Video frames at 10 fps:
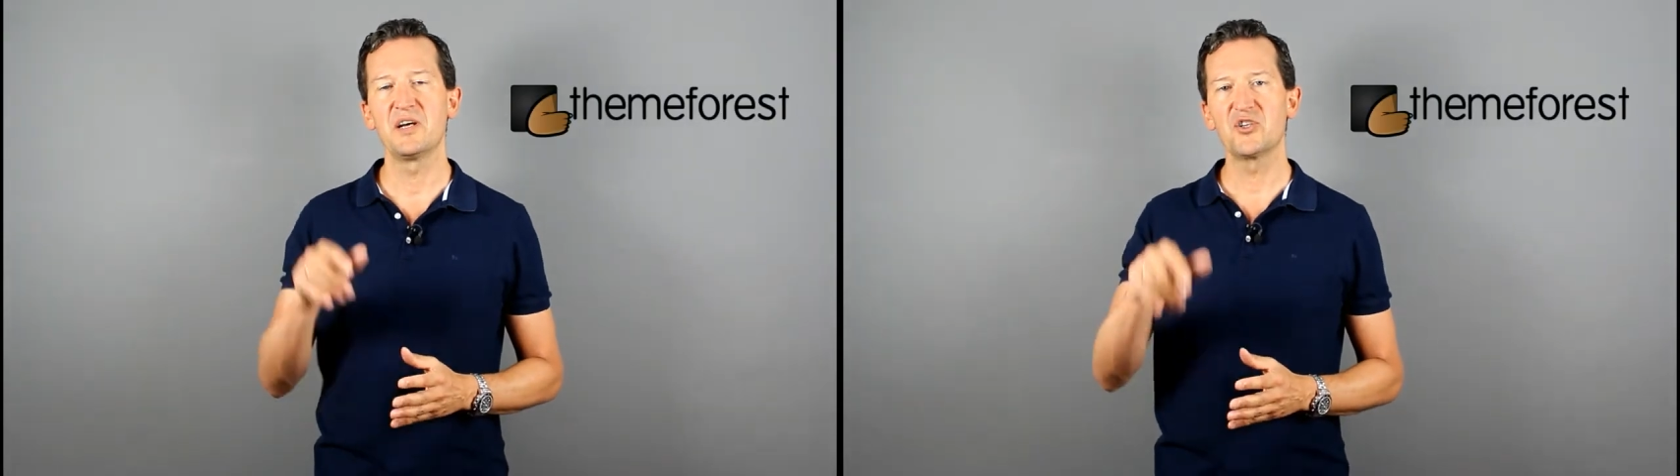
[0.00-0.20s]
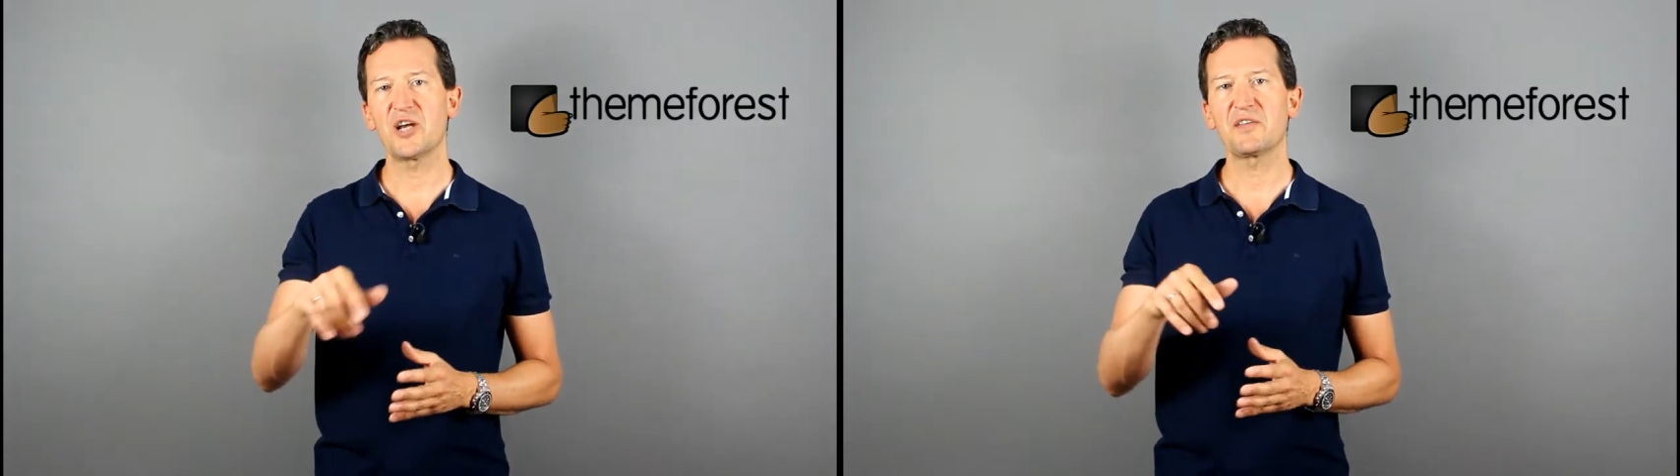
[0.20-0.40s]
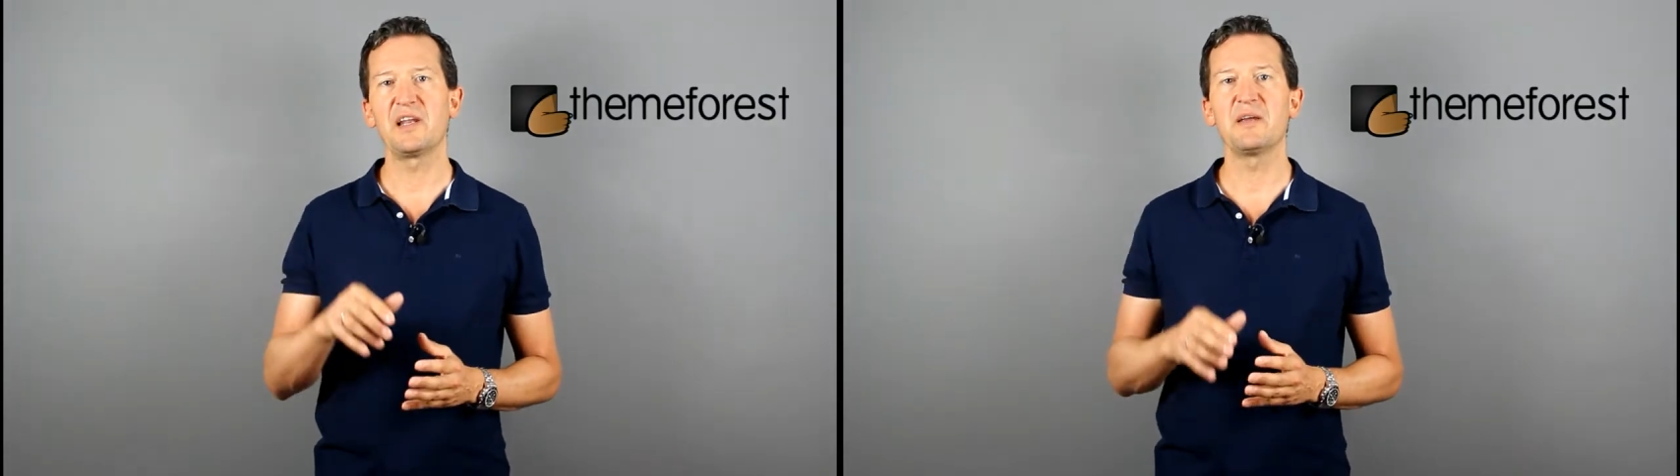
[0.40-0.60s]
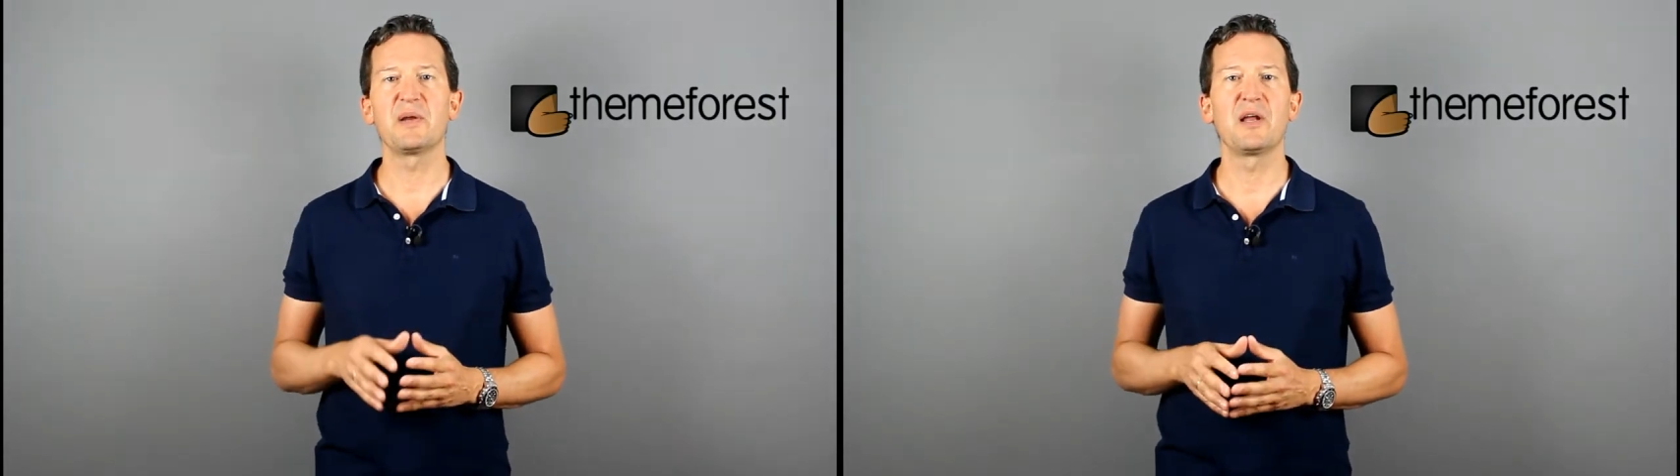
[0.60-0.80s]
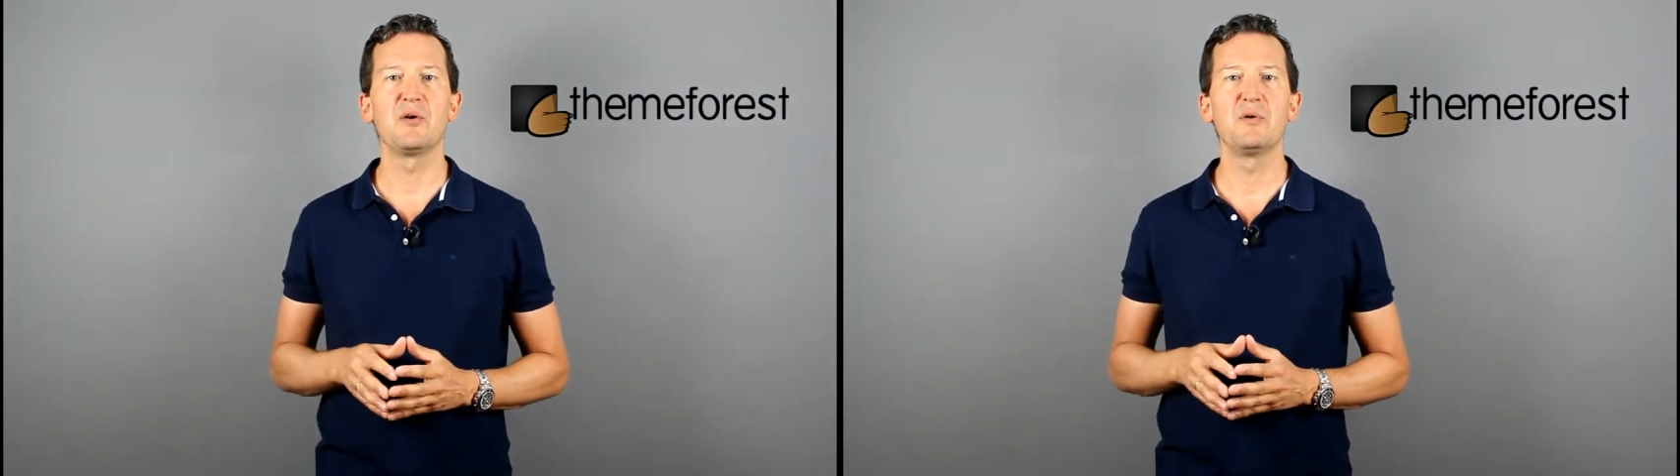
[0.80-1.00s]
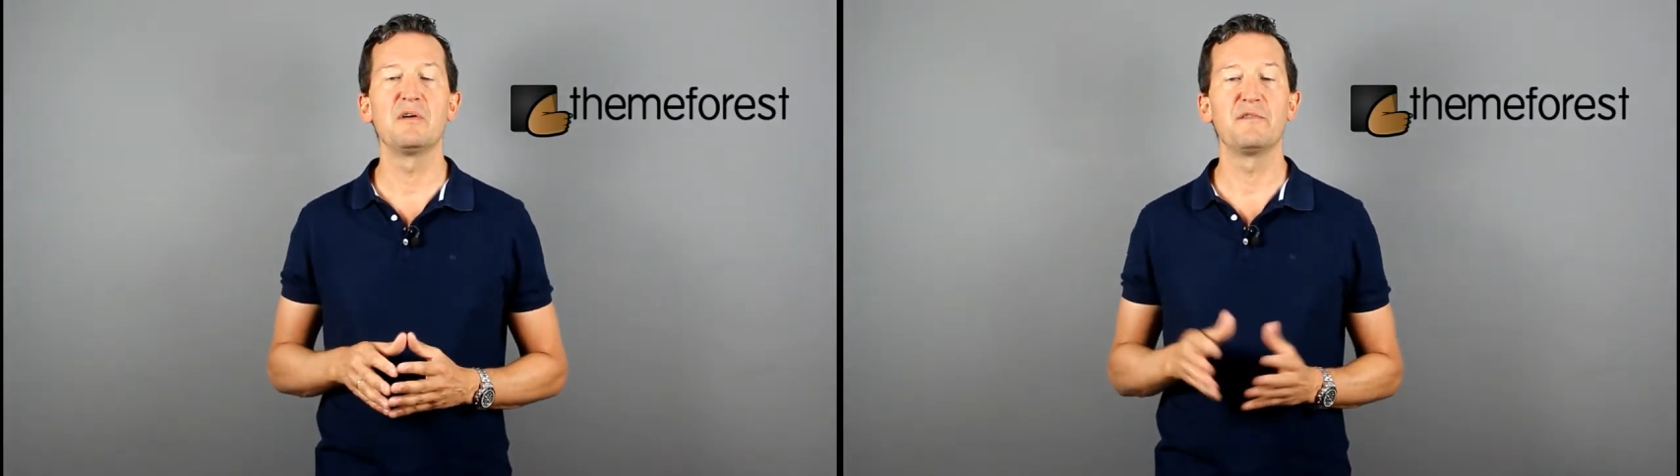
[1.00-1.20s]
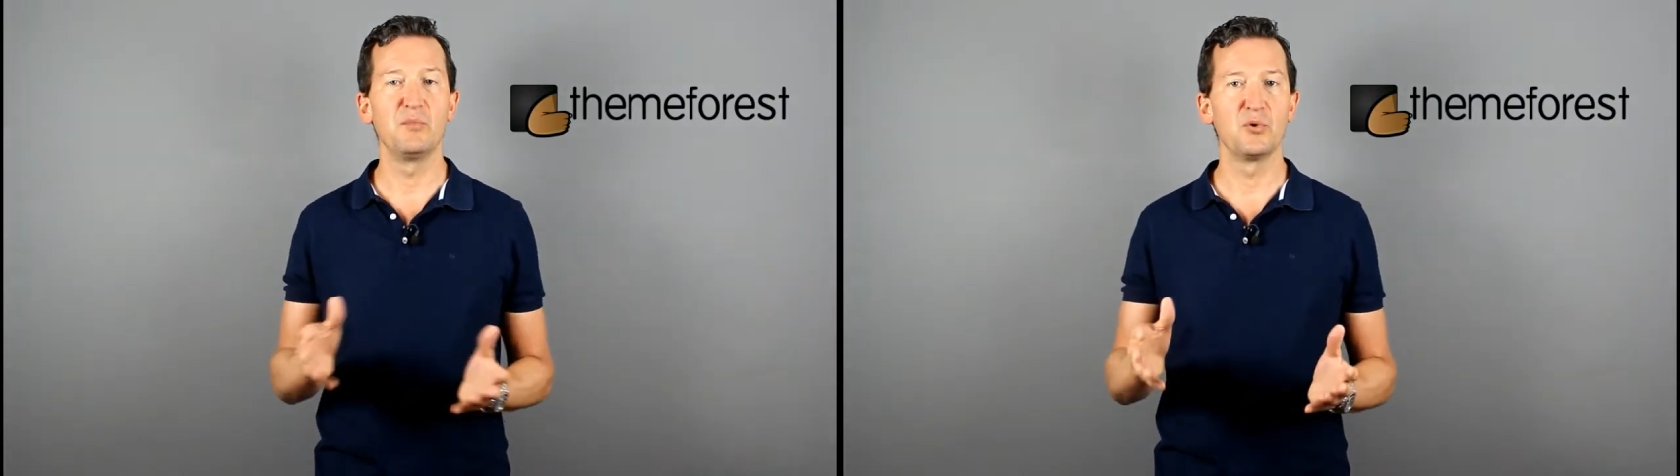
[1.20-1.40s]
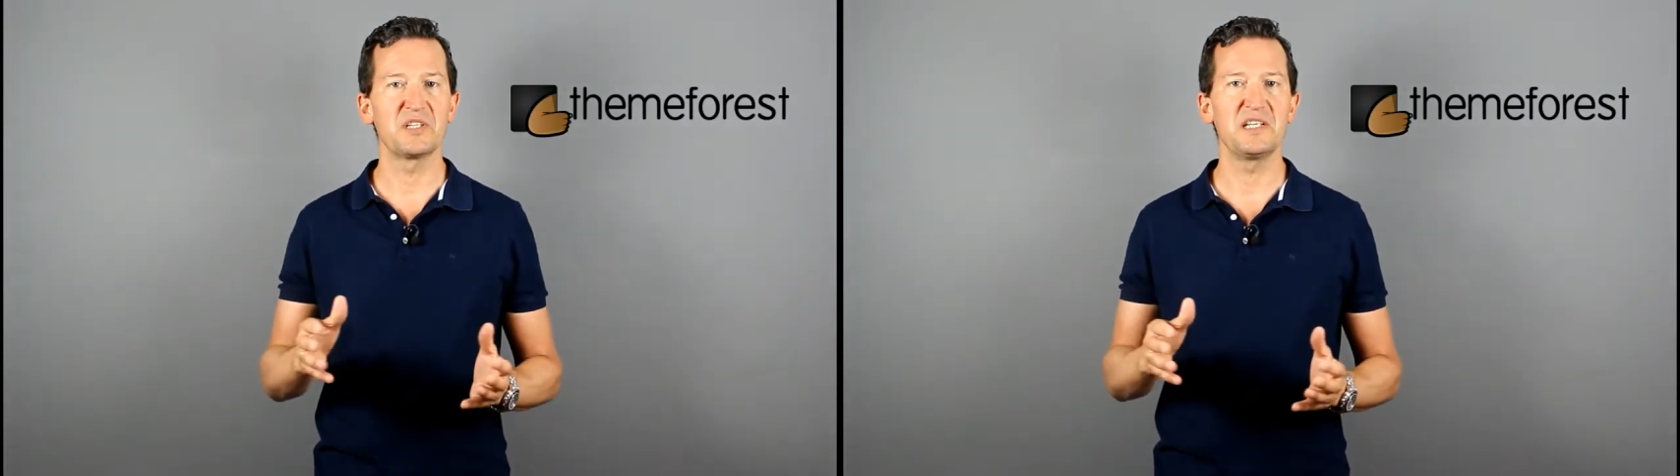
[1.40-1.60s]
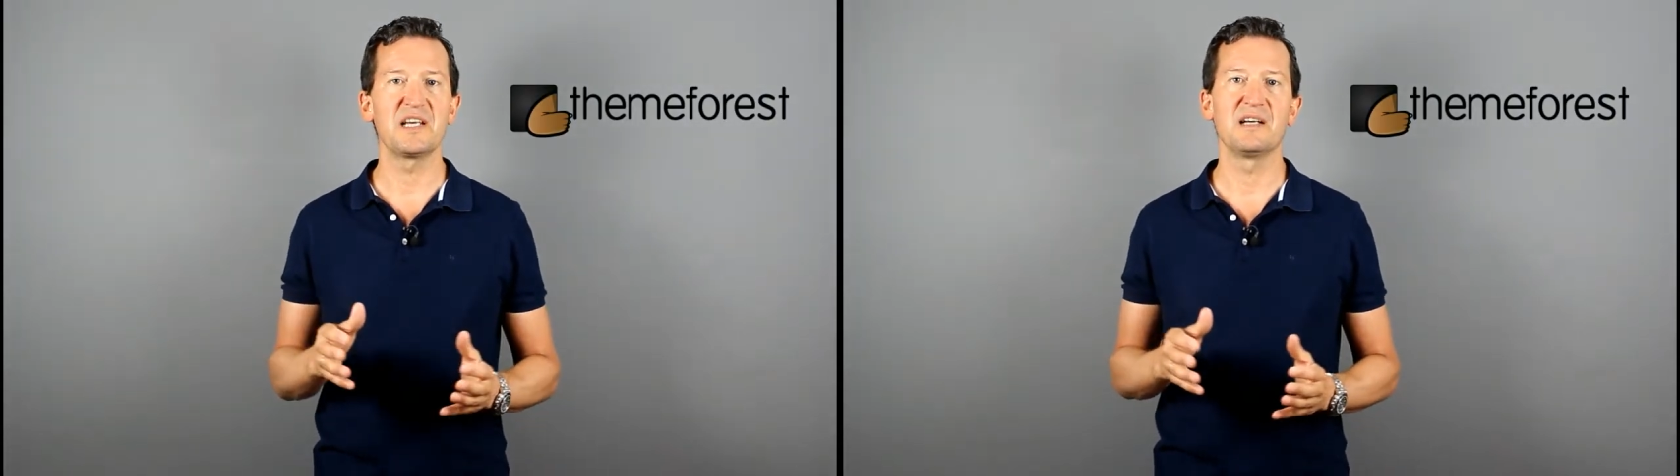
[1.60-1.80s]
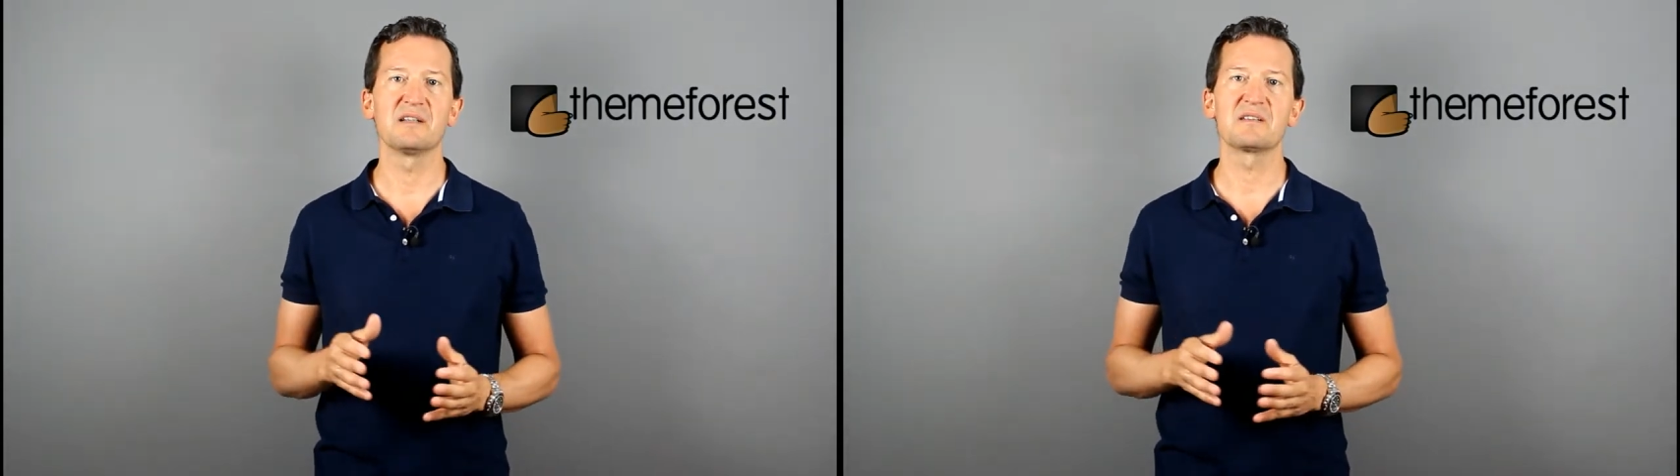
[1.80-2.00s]
Check the link below for more
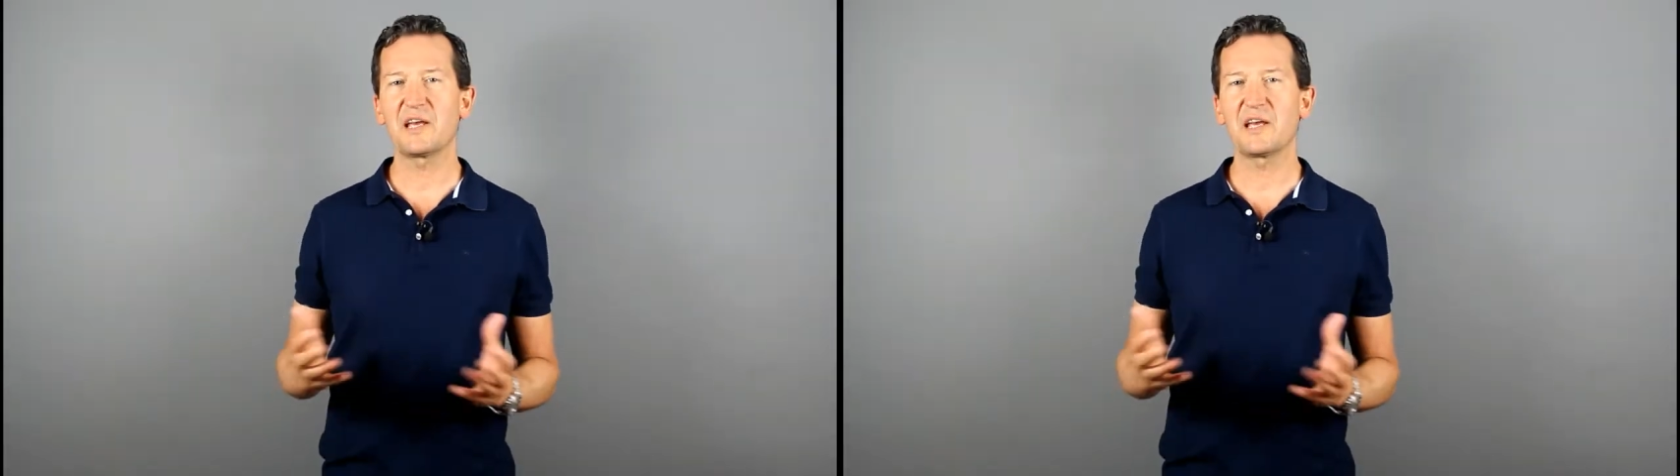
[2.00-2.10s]
details.